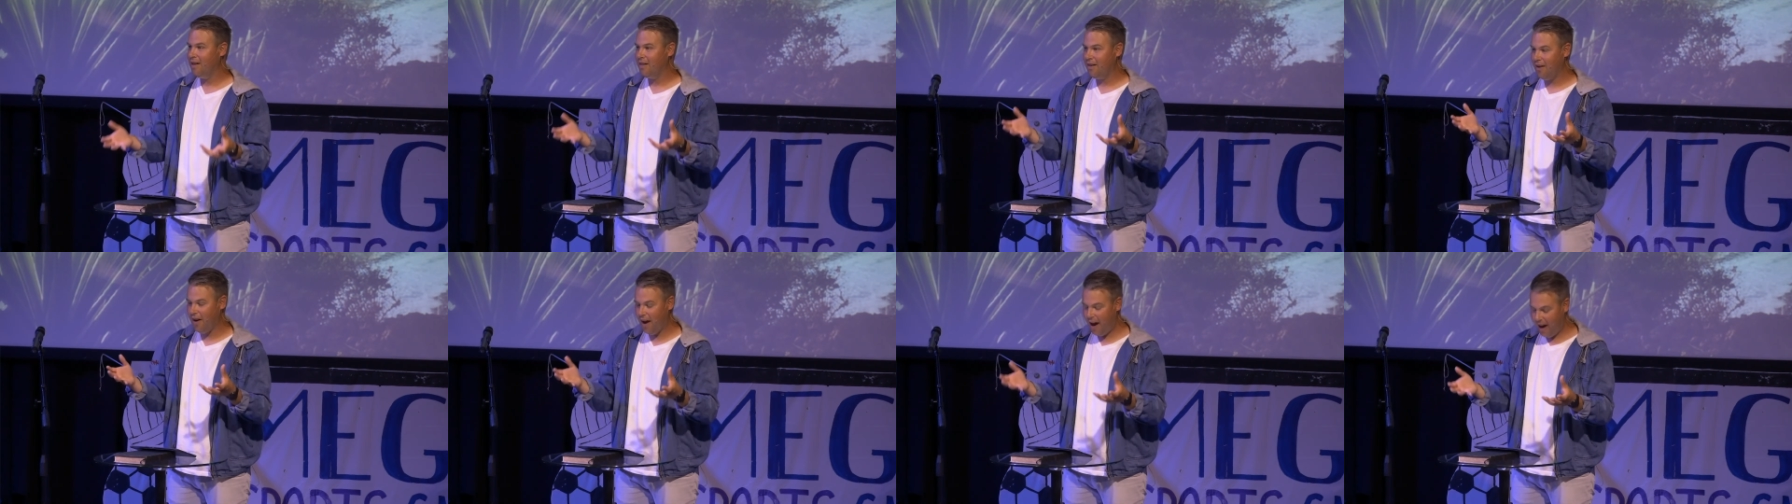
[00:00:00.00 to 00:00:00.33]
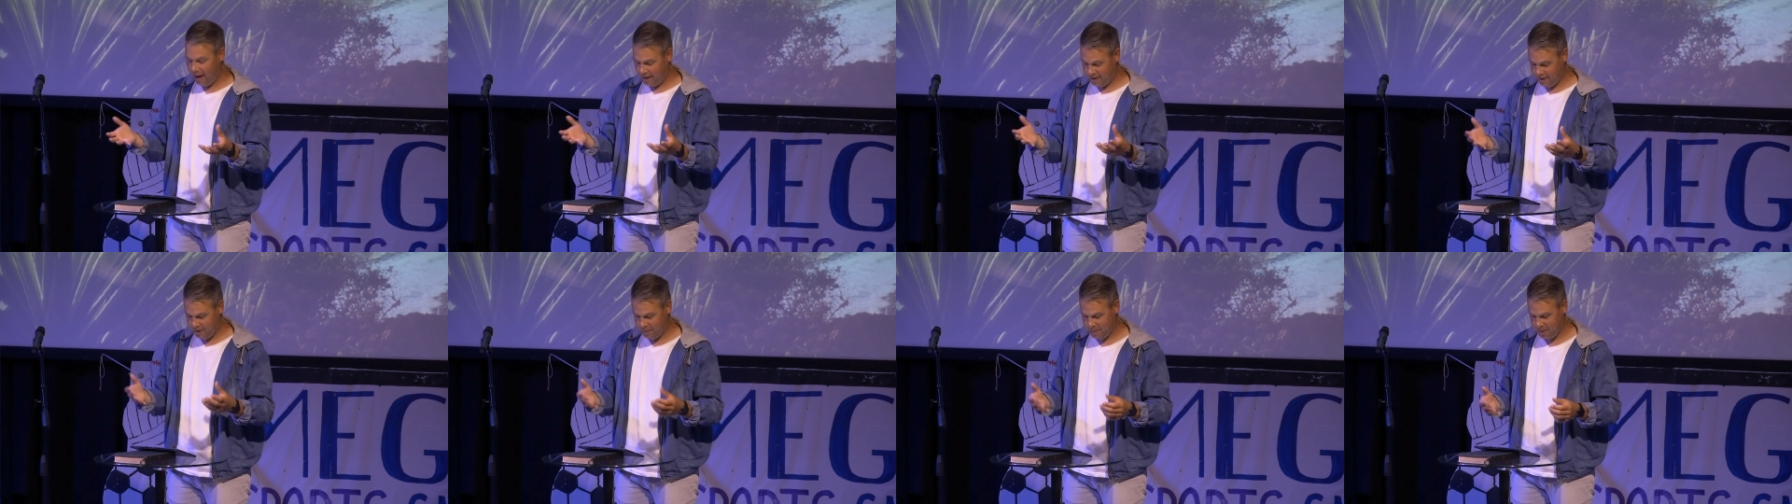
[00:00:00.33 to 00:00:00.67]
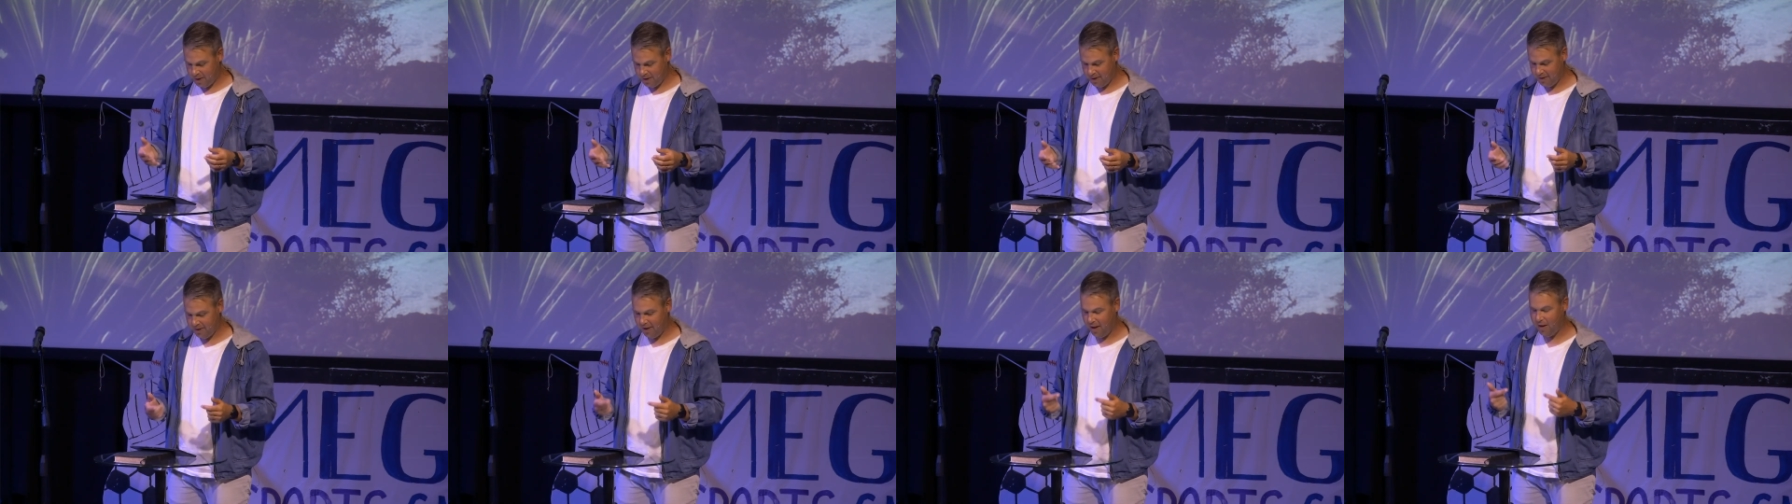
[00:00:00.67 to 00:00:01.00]
There has to be
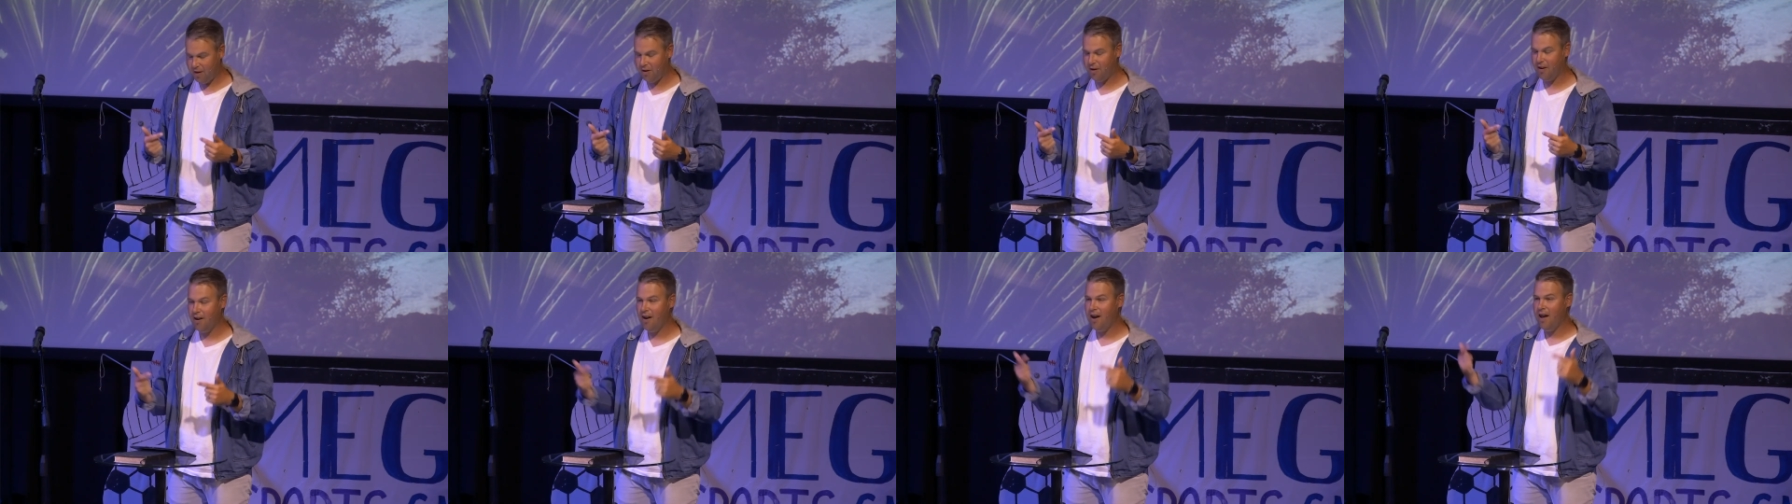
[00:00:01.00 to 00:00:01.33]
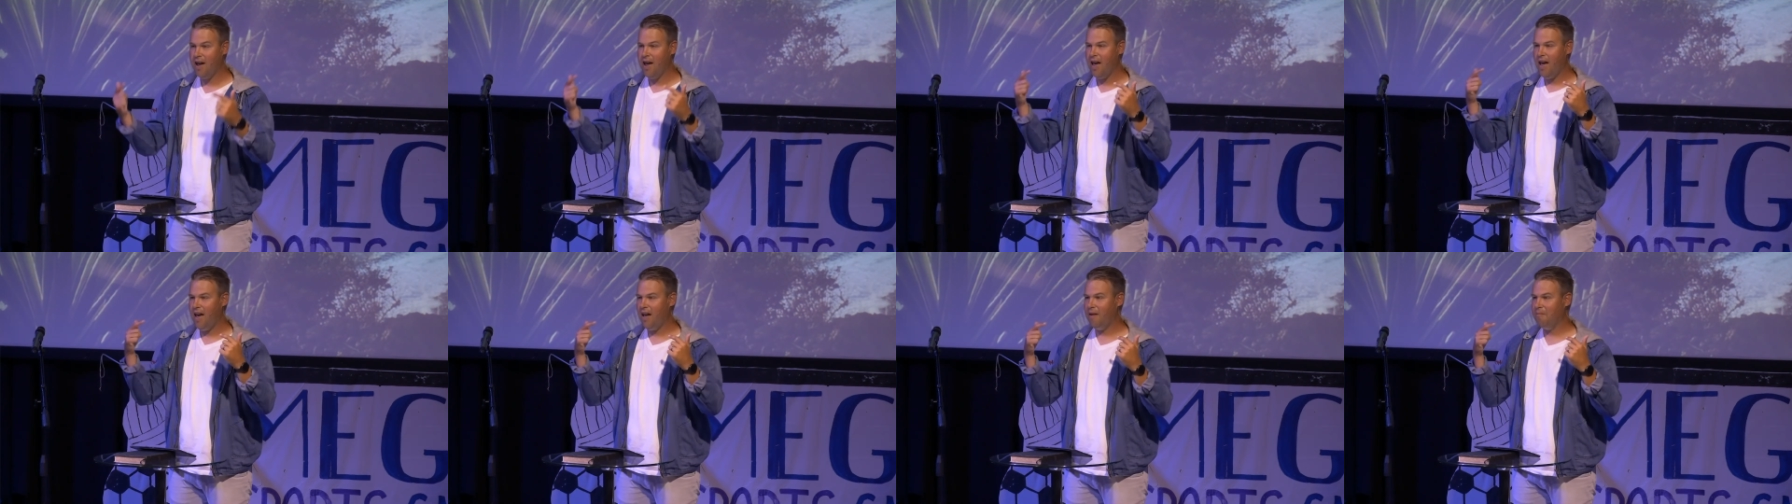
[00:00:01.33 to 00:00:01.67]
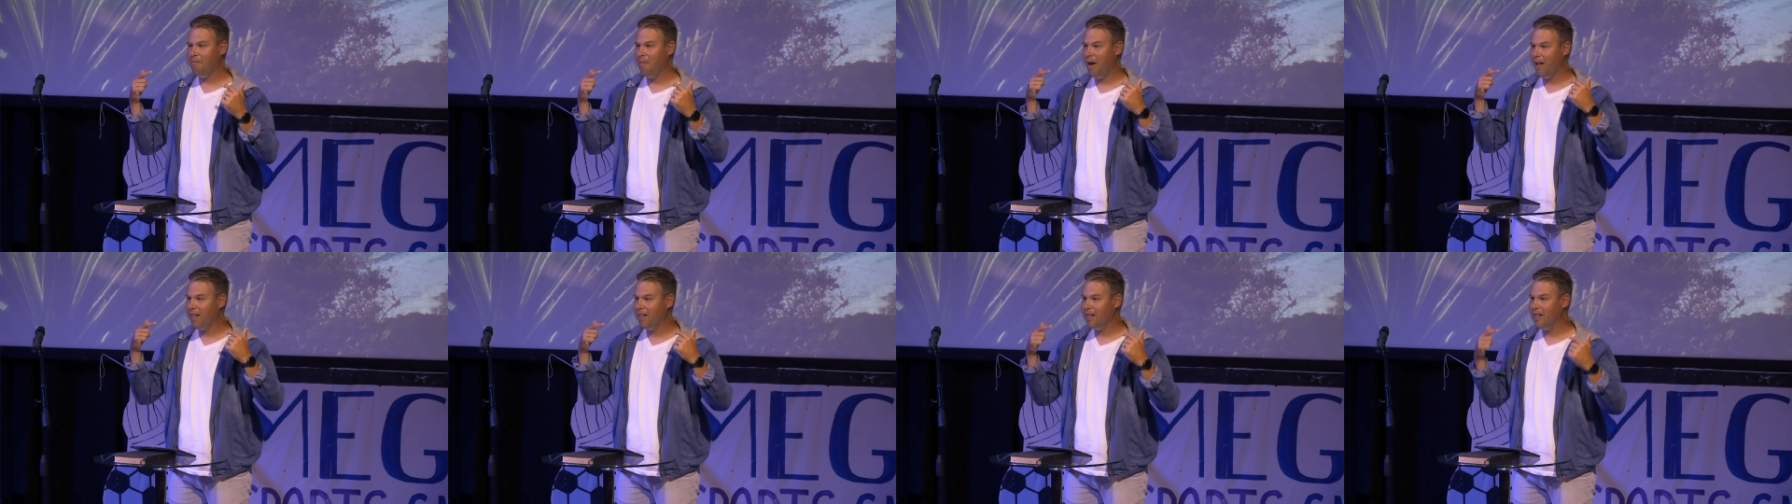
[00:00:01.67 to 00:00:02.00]
a designer.
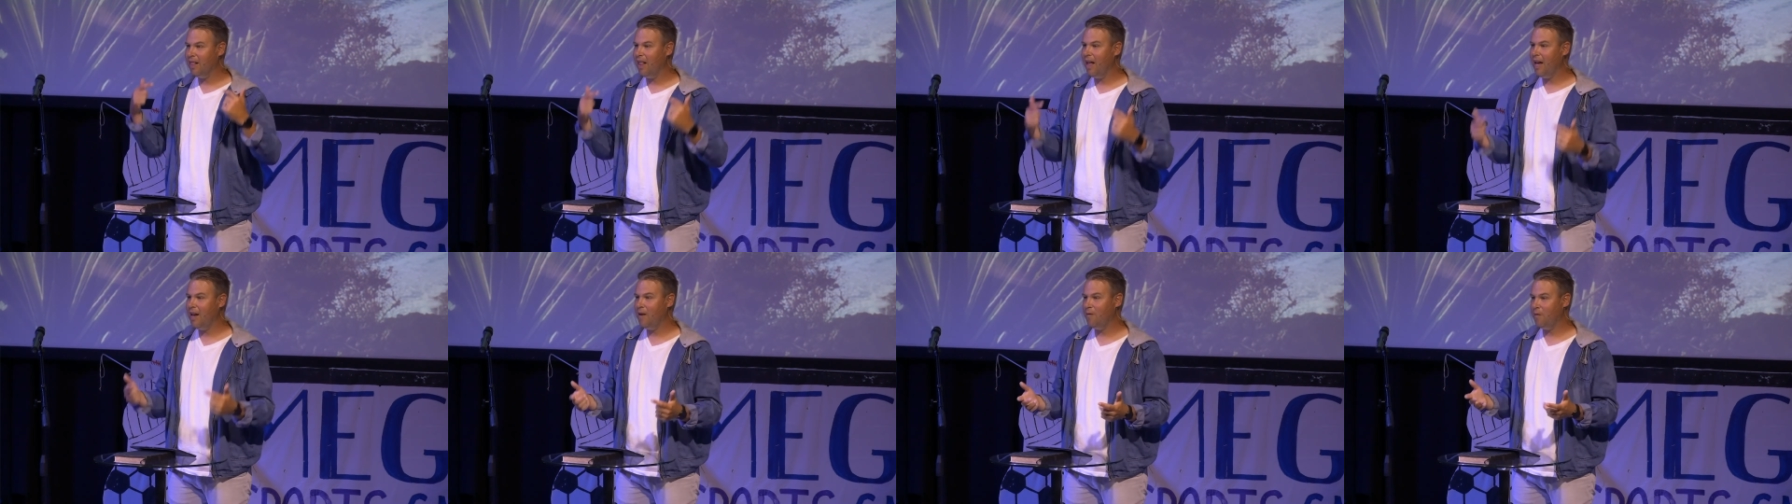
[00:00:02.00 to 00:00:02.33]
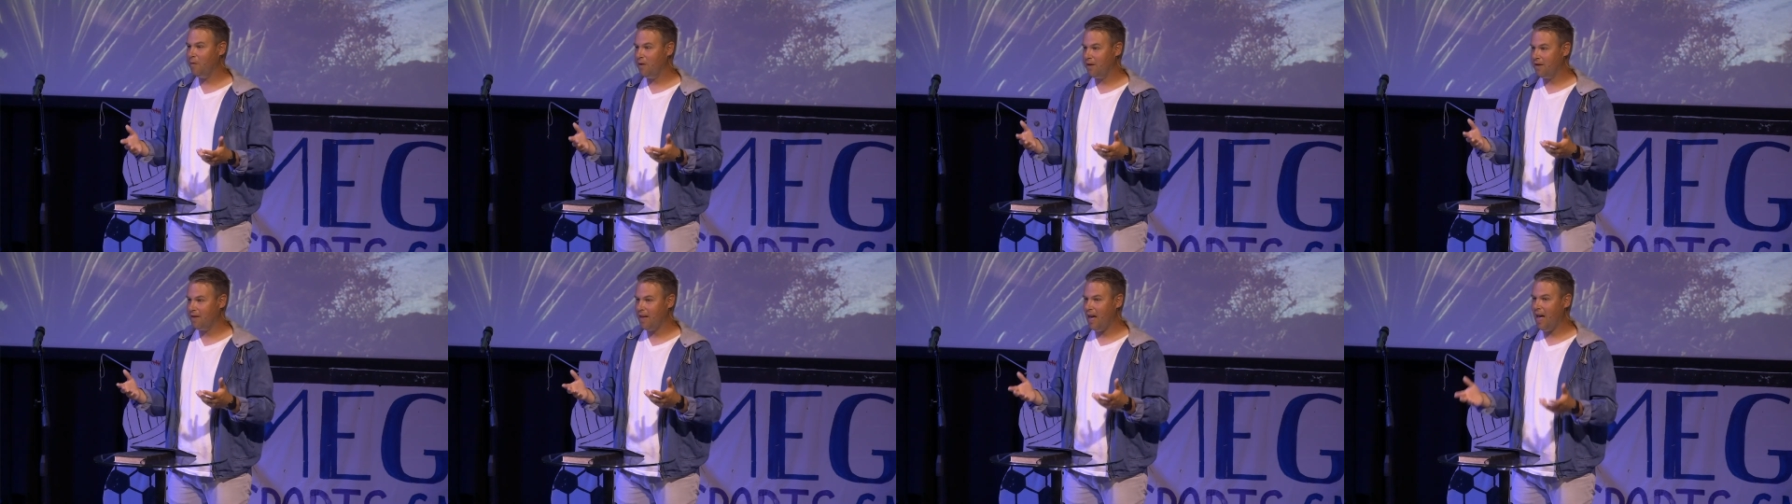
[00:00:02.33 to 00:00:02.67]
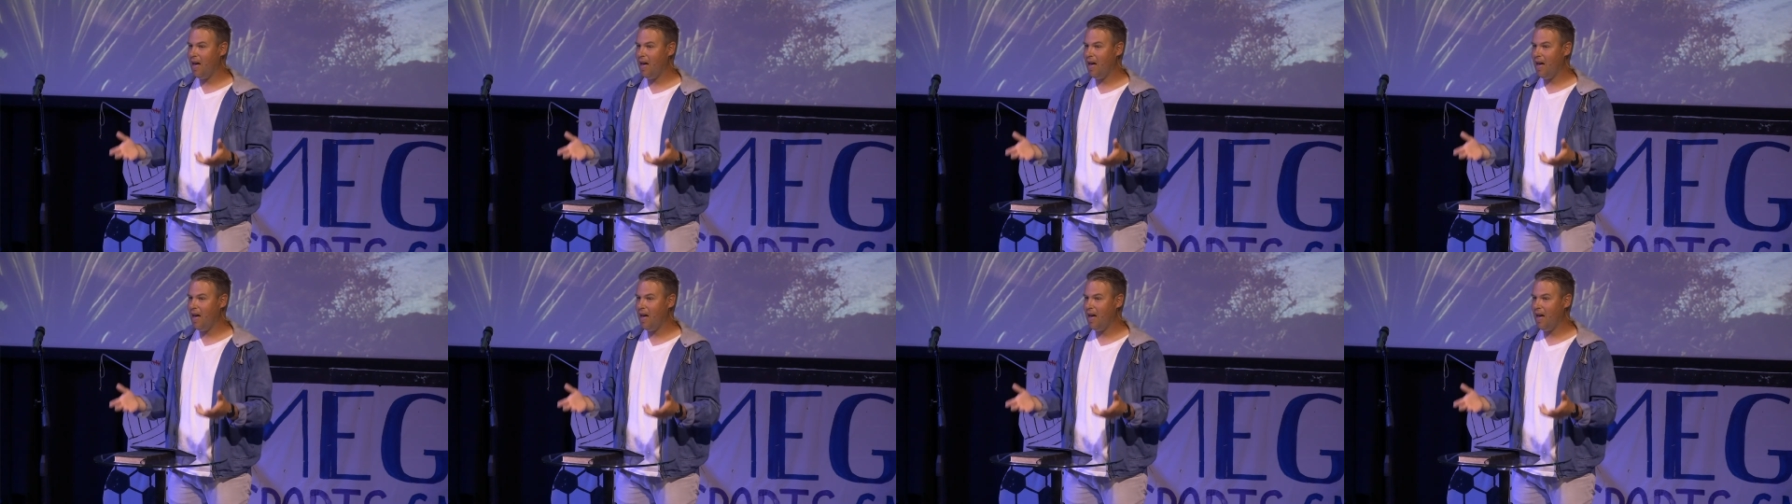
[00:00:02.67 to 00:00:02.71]
And my life is